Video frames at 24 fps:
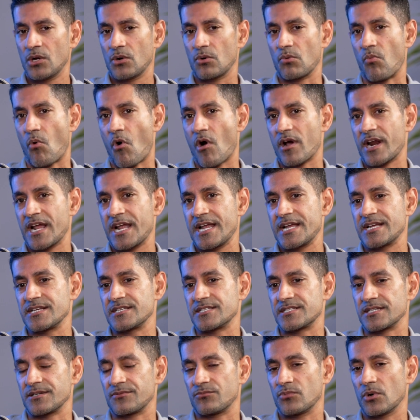What
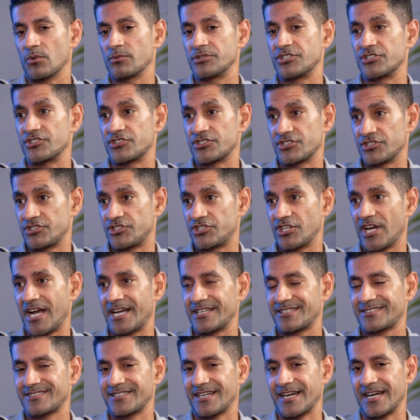would you
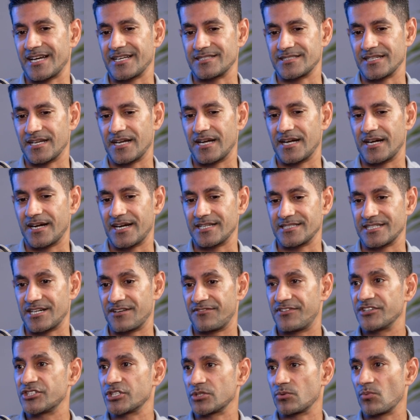suggest as an
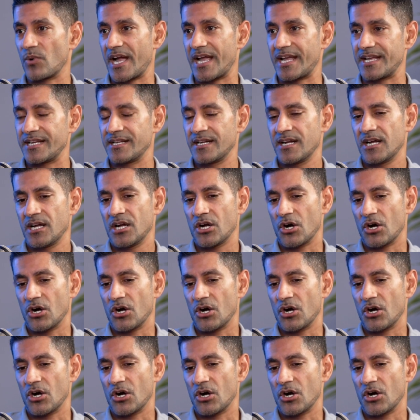efficient way